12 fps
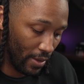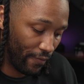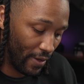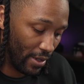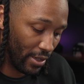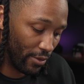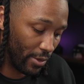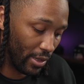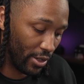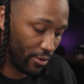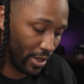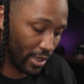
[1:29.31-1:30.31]
Found it
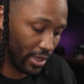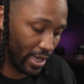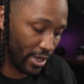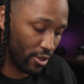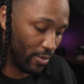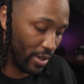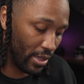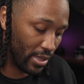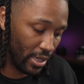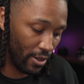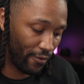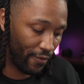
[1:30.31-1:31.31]
really quickly. Echo Buds
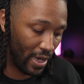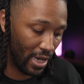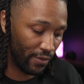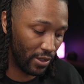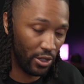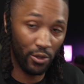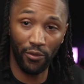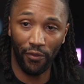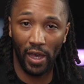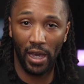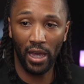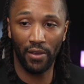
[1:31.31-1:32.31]

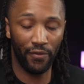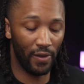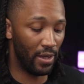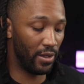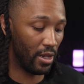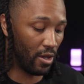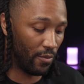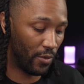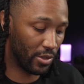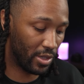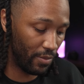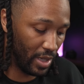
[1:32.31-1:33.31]
L5Q5. Found it
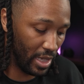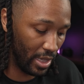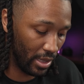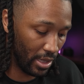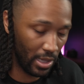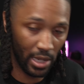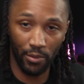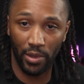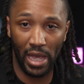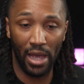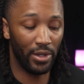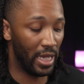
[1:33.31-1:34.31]
almost immediately, like
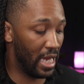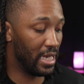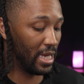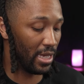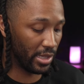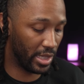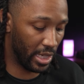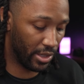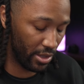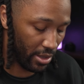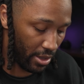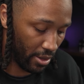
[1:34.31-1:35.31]
without any
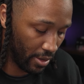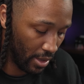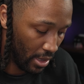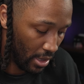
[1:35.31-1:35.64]
hesitation there.